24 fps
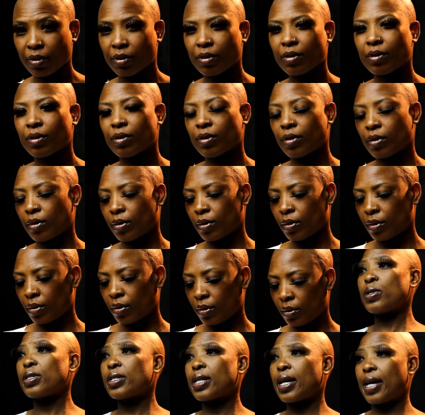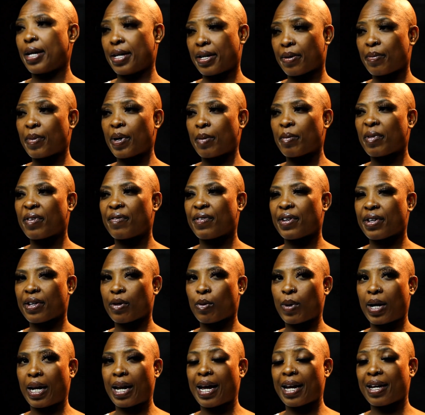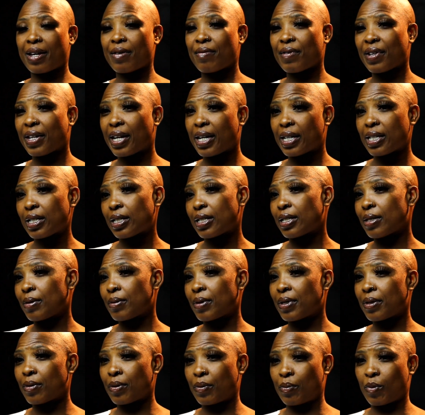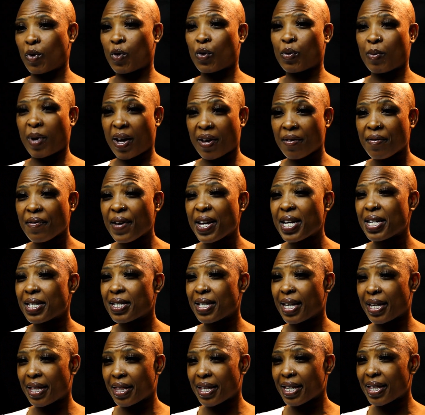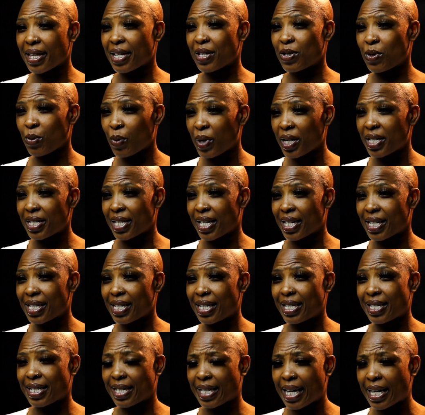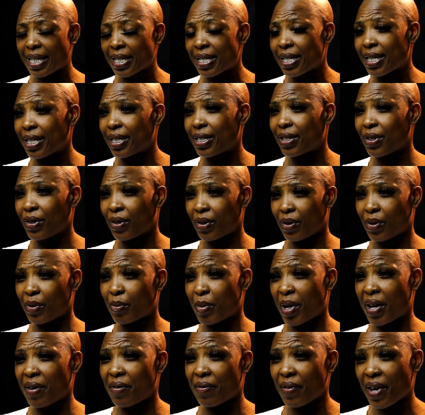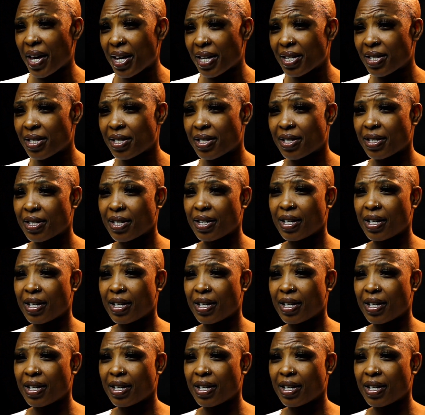Because I remember very well, I even had it on my face. I think that's where it actually started, on my face.